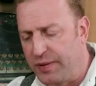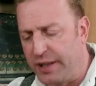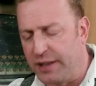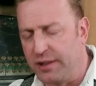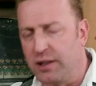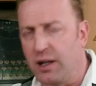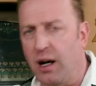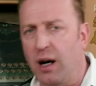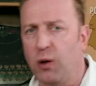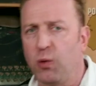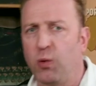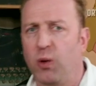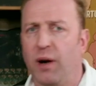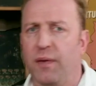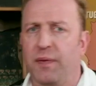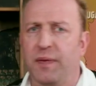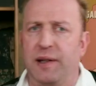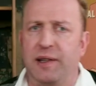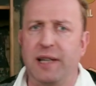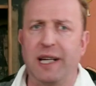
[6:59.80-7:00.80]
did not
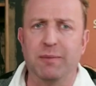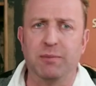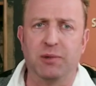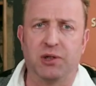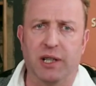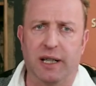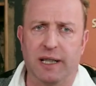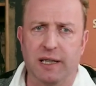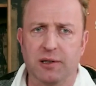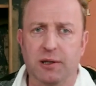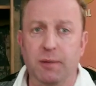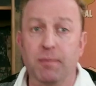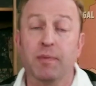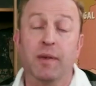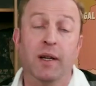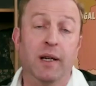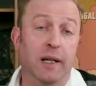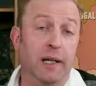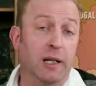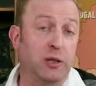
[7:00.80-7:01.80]
want the name change.
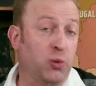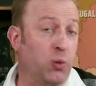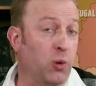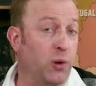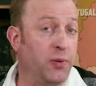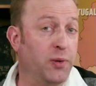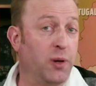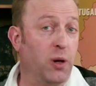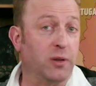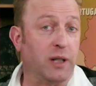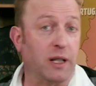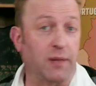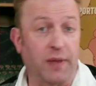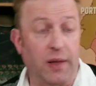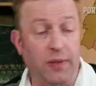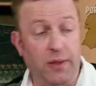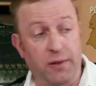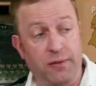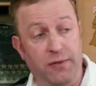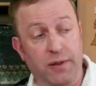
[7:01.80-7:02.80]
It's worth noting
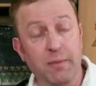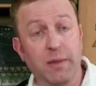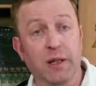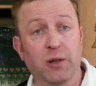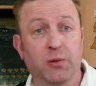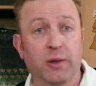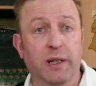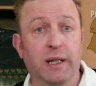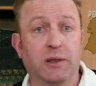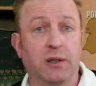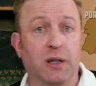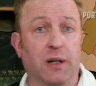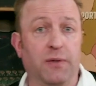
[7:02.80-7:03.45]
that the Vimy Ridge